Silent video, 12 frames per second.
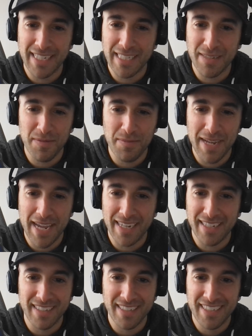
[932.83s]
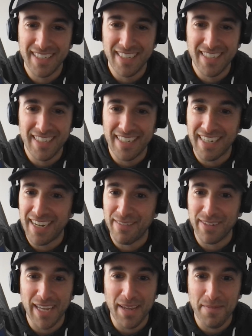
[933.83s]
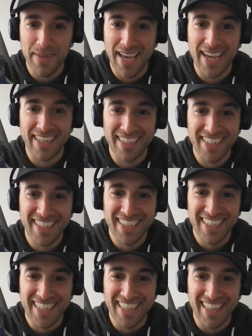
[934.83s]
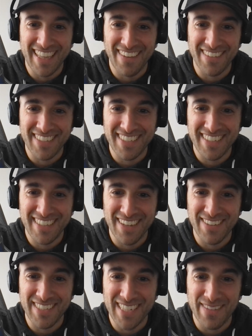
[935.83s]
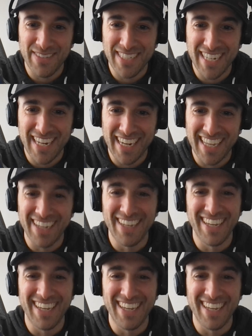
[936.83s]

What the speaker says: He's coming back. And he never came back. And that was devastating.